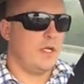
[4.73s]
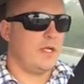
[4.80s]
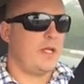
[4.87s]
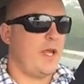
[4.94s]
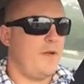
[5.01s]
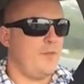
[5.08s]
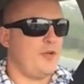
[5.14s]

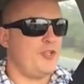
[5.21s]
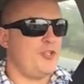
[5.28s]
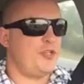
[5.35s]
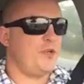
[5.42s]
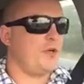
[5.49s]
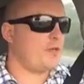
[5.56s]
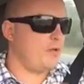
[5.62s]
Cameron
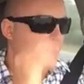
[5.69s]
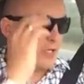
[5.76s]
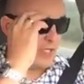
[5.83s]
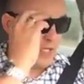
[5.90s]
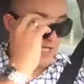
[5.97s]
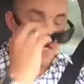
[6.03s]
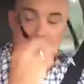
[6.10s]
Stewart
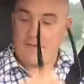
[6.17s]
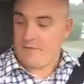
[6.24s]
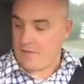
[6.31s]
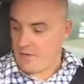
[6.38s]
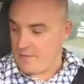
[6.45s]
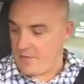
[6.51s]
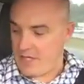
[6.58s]
calling in here
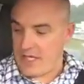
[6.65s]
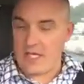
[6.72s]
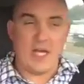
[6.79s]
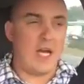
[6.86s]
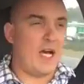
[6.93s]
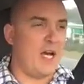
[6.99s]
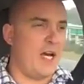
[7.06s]
from the
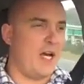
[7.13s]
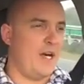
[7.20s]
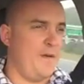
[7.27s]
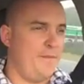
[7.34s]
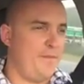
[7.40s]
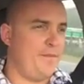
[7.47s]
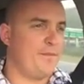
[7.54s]
uh,
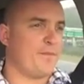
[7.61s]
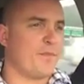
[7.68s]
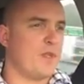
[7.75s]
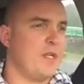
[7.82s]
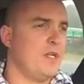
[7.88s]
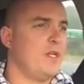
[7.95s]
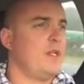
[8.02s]

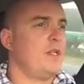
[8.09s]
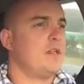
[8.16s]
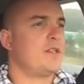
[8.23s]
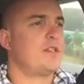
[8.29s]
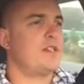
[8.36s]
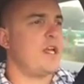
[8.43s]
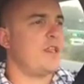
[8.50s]

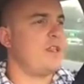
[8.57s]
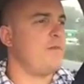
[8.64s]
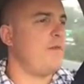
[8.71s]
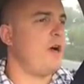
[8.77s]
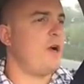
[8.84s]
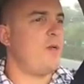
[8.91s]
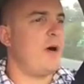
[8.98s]
Southern
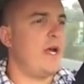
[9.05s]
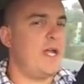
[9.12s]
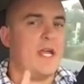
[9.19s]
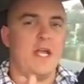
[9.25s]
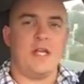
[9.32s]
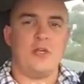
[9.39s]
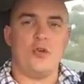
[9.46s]
Motorway,
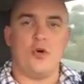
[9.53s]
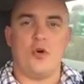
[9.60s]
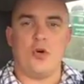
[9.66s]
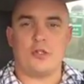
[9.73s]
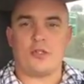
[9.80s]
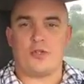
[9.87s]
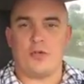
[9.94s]
heading
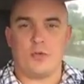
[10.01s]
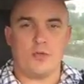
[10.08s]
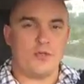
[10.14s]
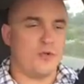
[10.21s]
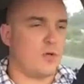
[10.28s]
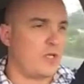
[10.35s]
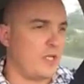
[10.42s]
north
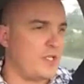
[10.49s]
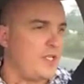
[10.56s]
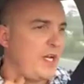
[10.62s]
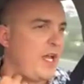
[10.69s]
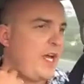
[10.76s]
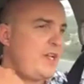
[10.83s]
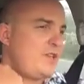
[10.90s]
towards Auckland
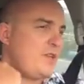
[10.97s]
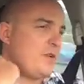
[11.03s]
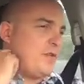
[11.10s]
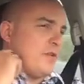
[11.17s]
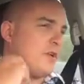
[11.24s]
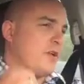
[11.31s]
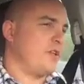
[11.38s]
today. So I
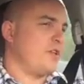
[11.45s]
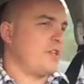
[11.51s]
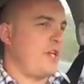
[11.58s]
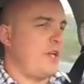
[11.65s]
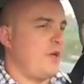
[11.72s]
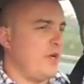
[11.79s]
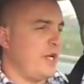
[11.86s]
thought I'd just
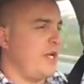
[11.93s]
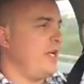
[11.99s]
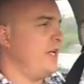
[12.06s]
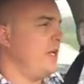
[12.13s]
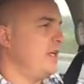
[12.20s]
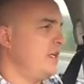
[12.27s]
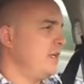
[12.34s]
get on
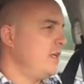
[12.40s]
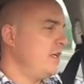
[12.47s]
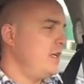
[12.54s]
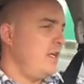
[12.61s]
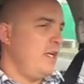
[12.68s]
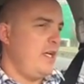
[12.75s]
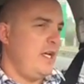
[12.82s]
here
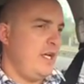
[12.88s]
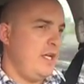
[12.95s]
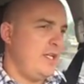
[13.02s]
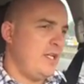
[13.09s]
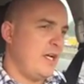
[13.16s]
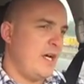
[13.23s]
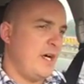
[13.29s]

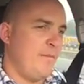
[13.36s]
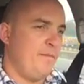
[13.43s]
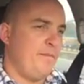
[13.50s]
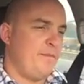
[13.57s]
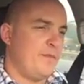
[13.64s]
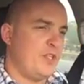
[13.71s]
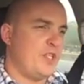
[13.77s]
and um,
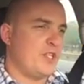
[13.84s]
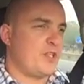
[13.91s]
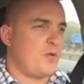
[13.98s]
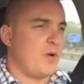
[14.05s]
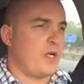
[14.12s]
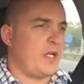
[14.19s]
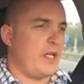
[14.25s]
just
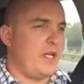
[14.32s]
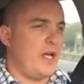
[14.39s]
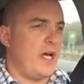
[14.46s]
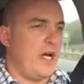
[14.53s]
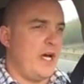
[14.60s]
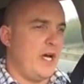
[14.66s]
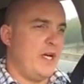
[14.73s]
quickly
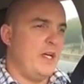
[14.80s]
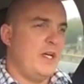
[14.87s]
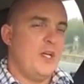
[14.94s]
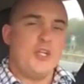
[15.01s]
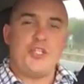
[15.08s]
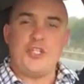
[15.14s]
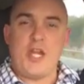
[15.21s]
uh,
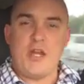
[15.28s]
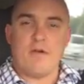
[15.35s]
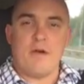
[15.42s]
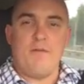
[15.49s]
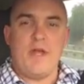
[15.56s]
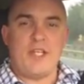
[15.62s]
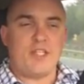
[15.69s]
share
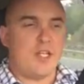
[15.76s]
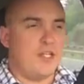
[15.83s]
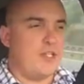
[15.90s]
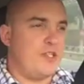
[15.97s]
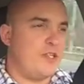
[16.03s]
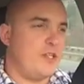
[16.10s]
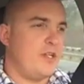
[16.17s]
a
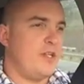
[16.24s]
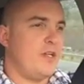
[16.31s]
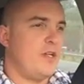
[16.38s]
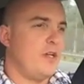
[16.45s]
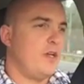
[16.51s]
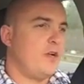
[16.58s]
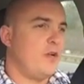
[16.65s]
message
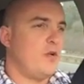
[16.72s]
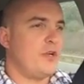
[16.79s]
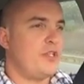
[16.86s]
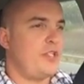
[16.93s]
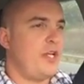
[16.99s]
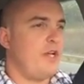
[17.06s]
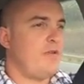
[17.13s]
or
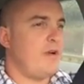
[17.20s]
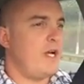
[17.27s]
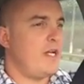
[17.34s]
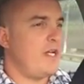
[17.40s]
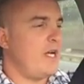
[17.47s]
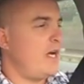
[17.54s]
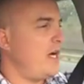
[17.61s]
share
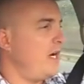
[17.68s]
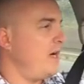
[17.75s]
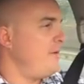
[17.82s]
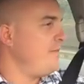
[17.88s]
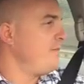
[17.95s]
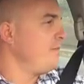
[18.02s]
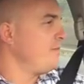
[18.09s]
a uh,
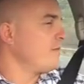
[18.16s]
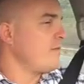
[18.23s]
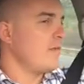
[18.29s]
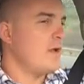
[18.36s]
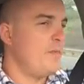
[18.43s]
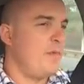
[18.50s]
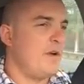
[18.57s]

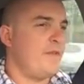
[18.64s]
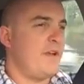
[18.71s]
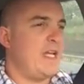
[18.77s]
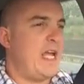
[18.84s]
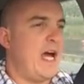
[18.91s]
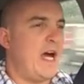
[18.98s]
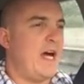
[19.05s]
bit of a
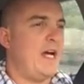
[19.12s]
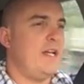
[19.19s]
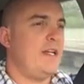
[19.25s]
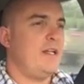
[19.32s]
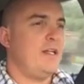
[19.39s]
yarn,